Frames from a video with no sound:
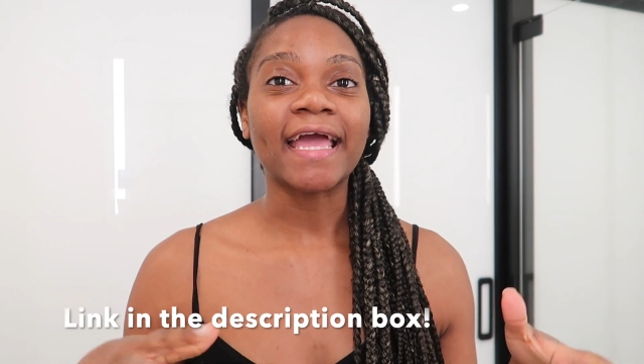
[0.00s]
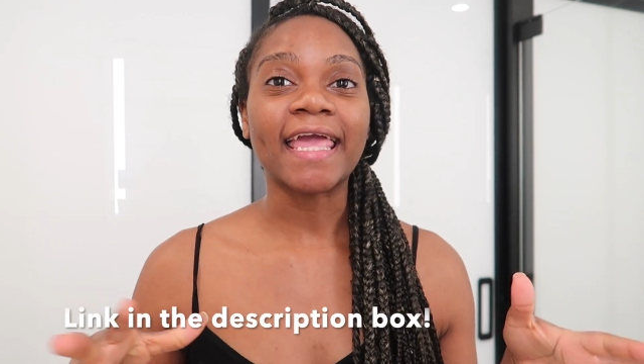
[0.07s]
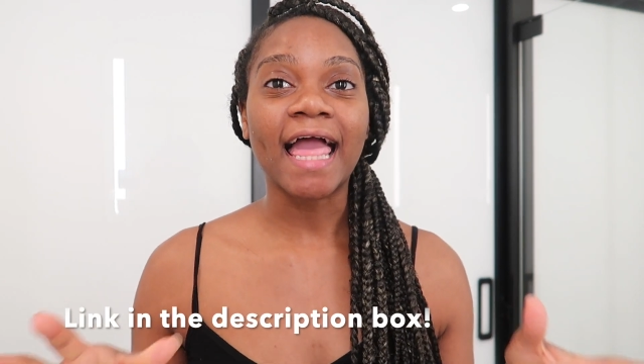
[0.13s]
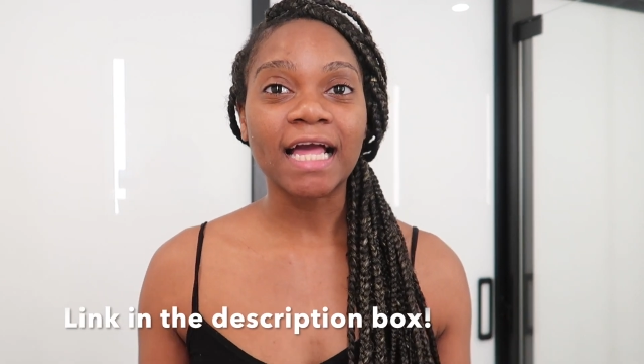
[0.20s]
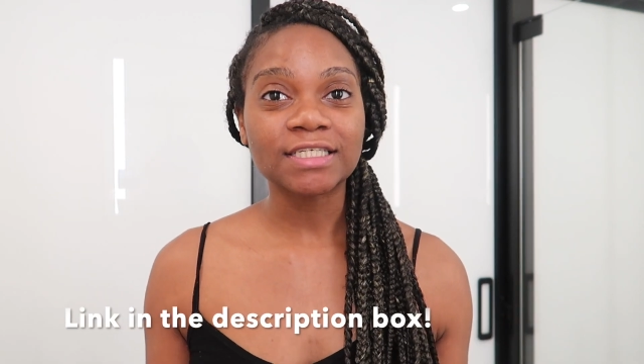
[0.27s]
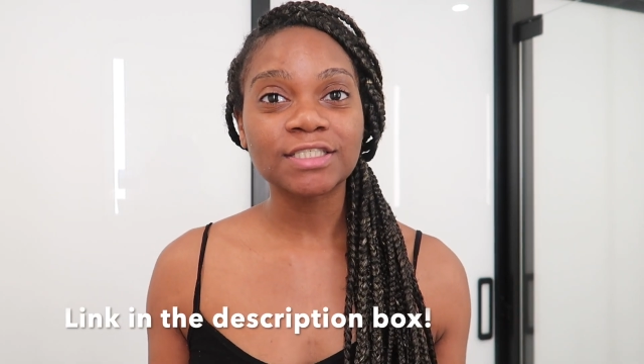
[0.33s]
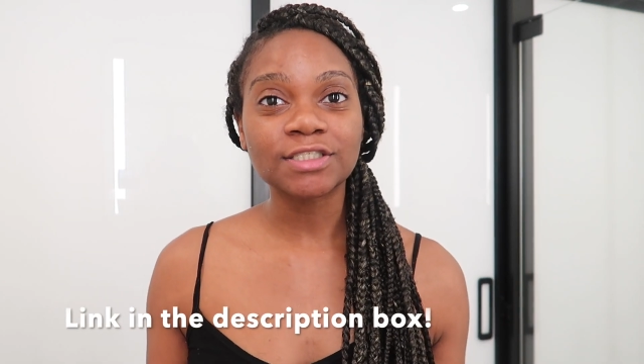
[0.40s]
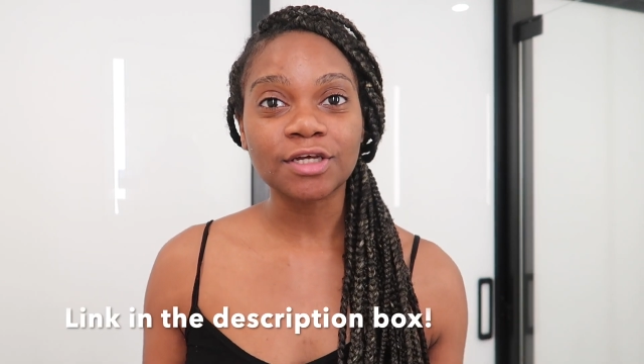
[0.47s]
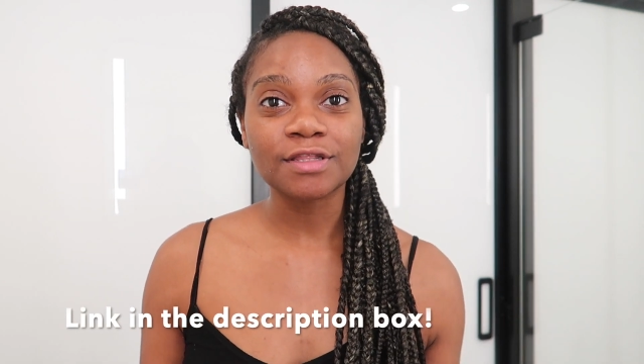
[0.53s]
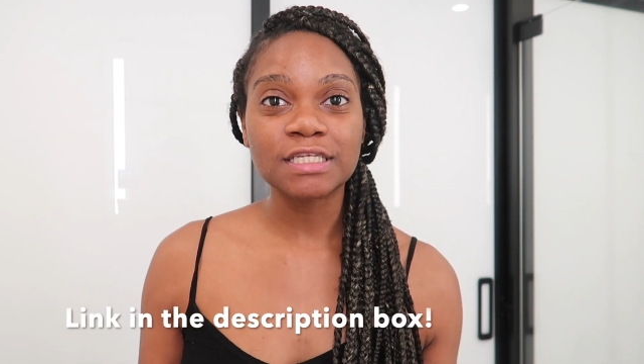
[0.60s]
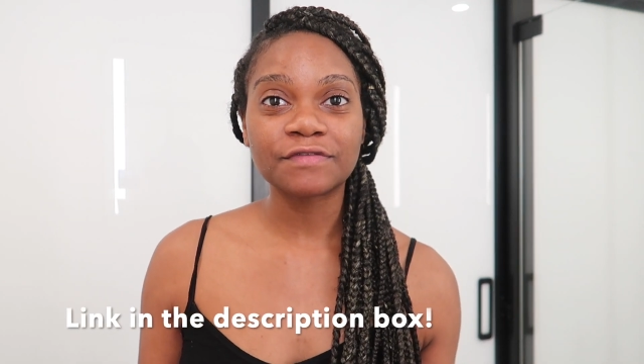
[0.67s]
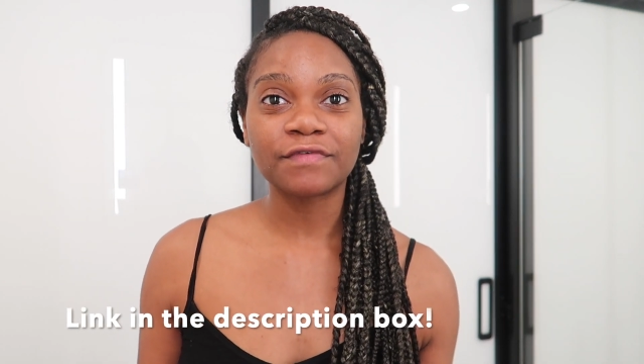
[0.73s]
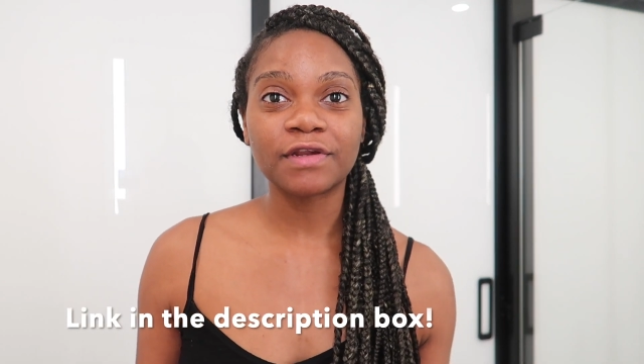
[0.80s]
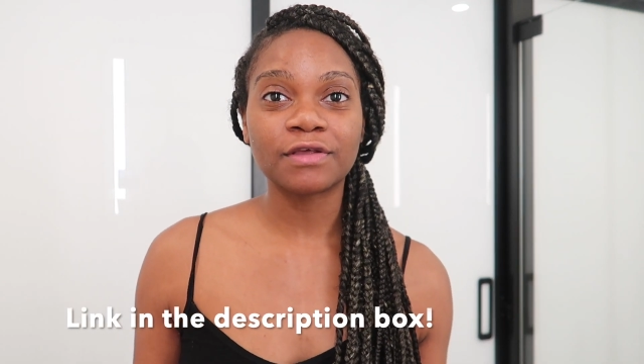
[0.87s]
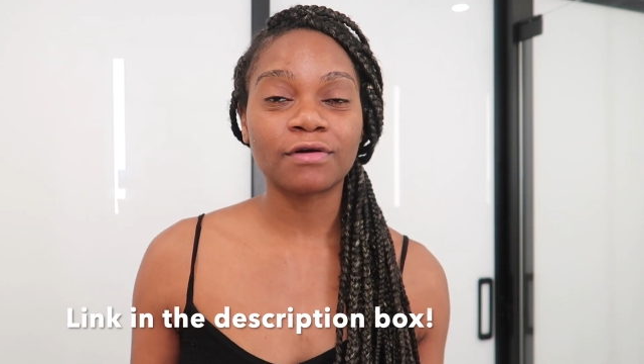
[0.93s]
I actually saw
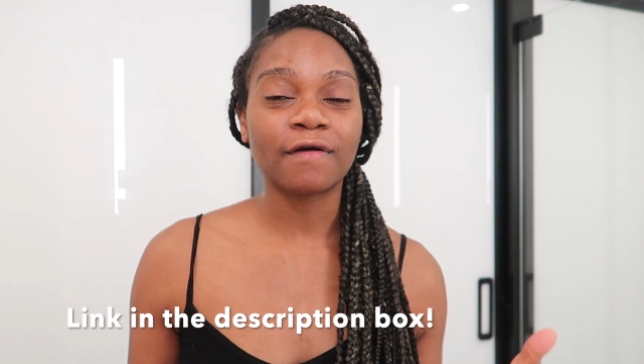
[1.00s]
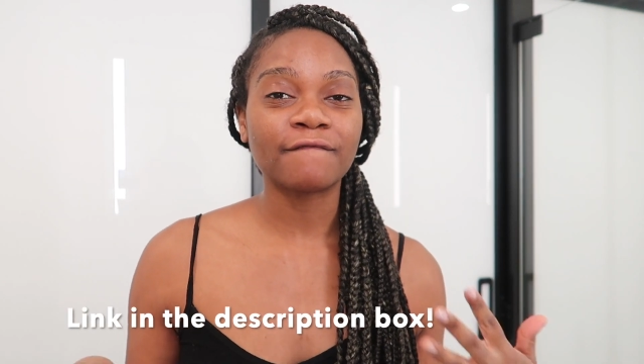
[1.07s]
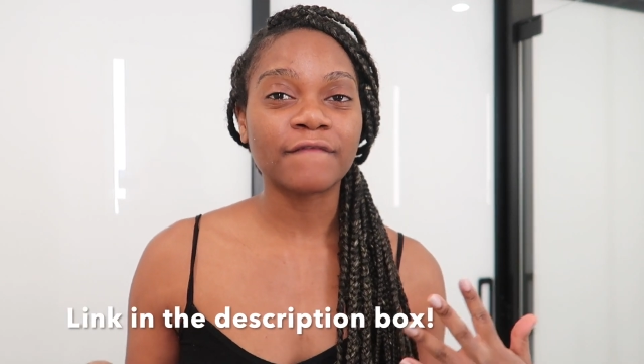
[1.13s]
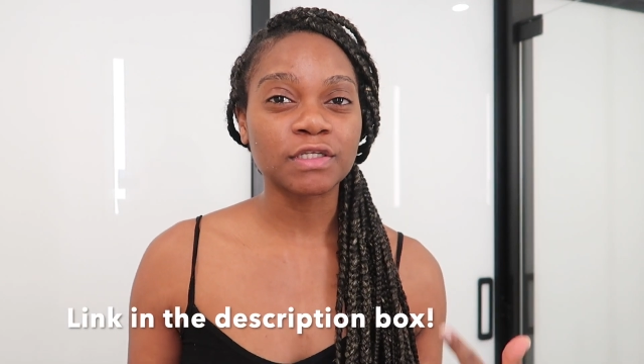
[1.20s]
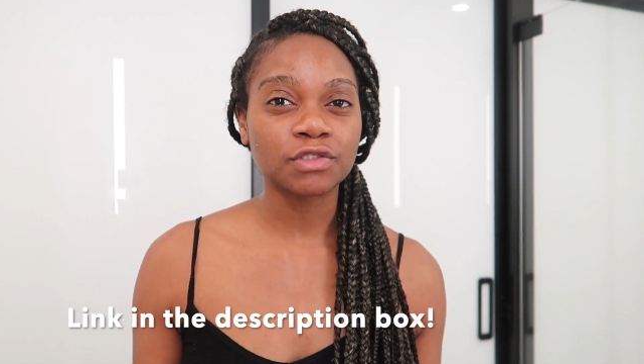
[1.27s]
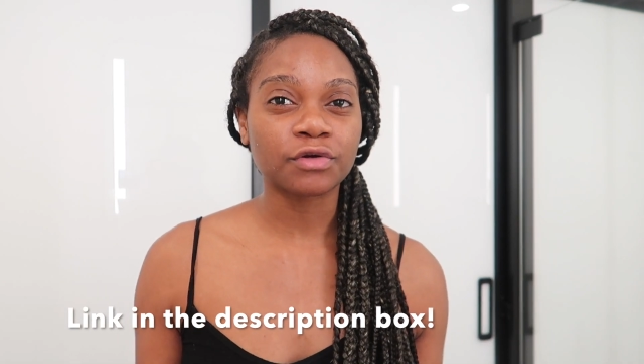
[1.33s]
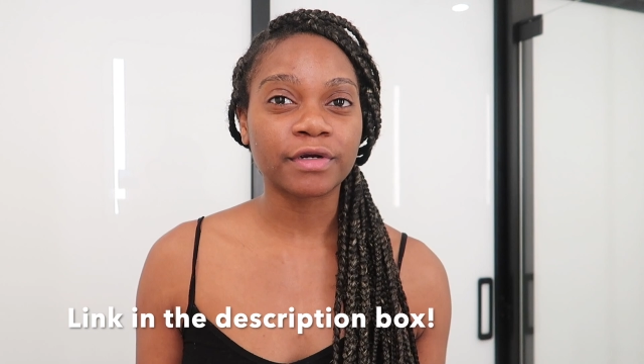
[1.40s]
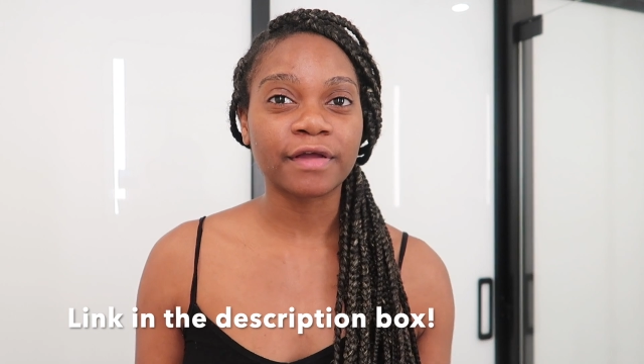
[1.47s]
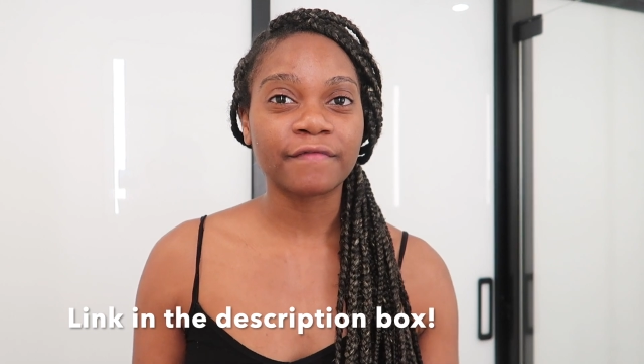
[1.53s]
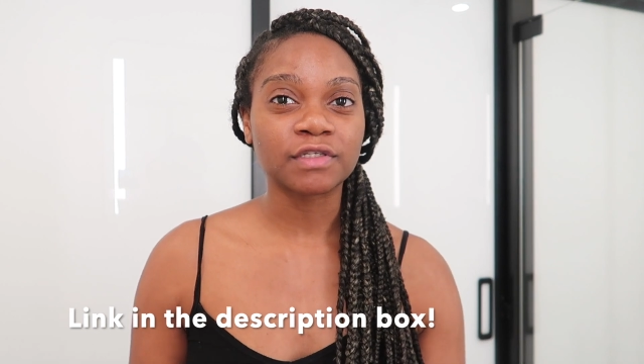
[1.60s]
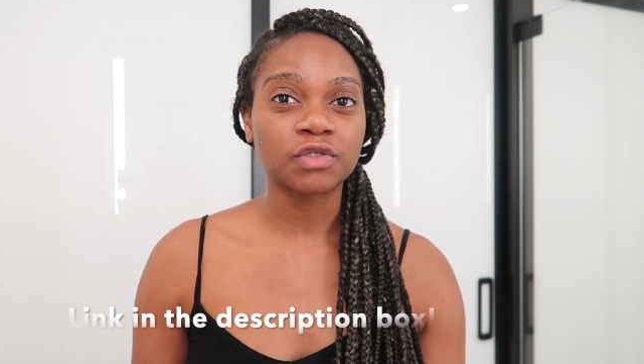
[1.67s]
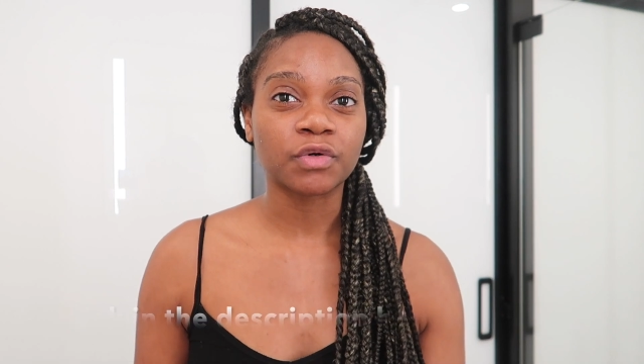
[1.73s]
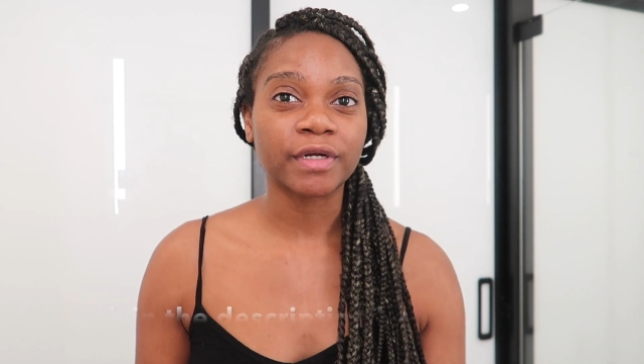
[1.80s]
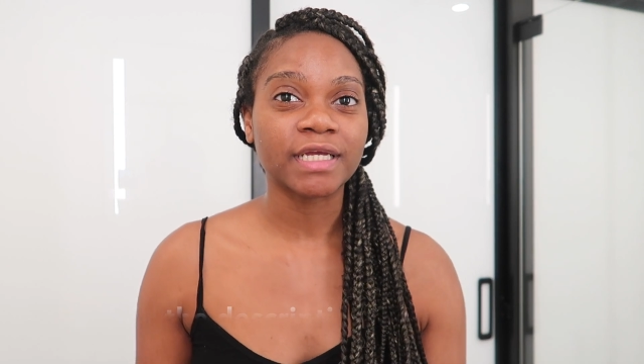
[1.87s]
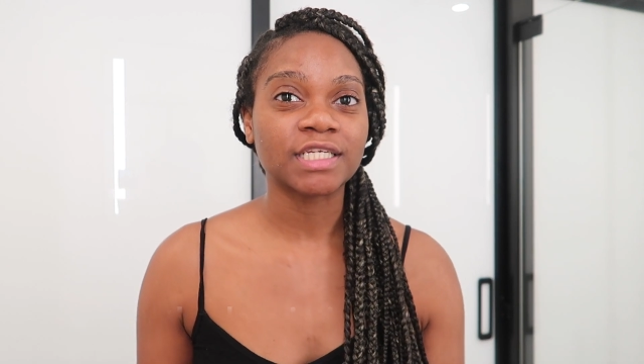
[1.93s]
this video on
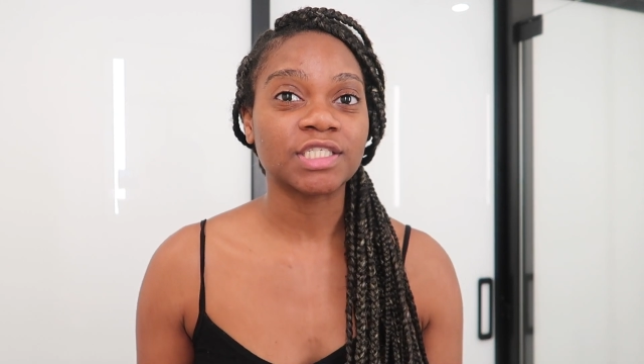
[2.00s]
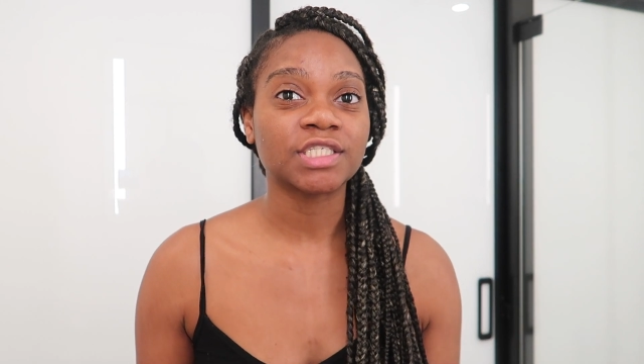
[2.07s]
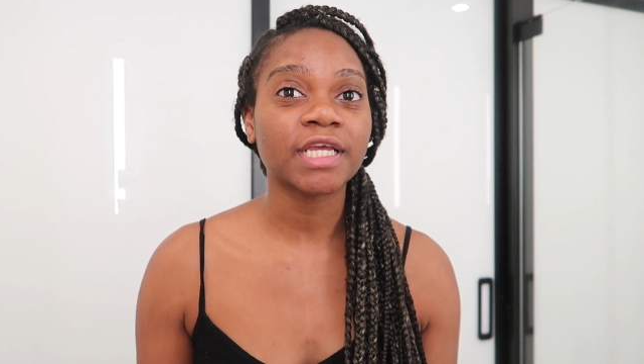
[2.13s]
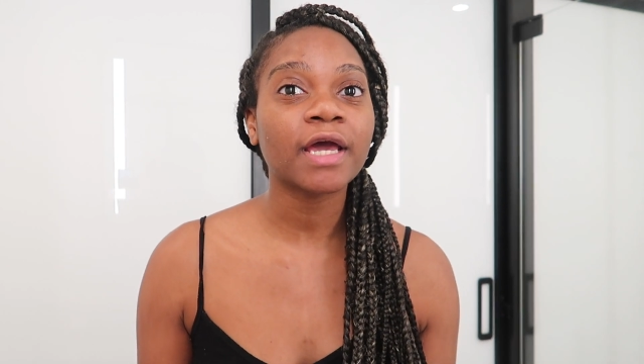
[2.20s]
Victoria's